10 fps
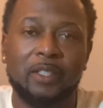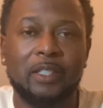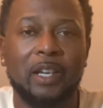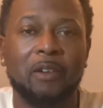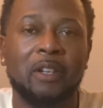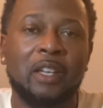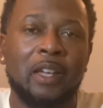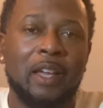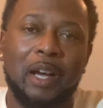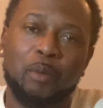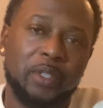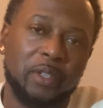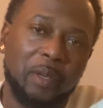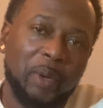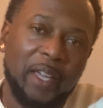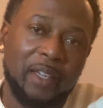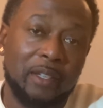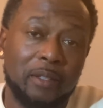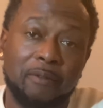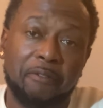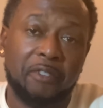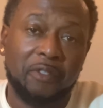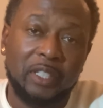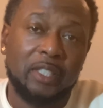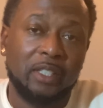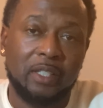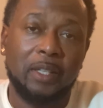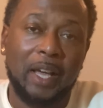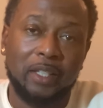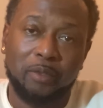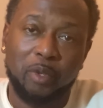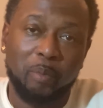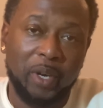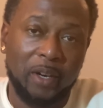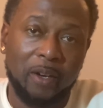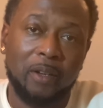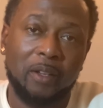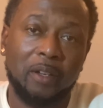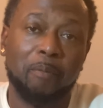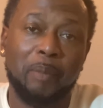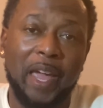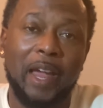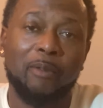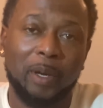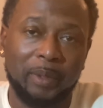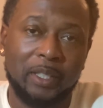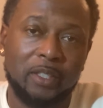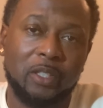Now, I wasn't going to pay $50, $60 for a pair of bad replicas.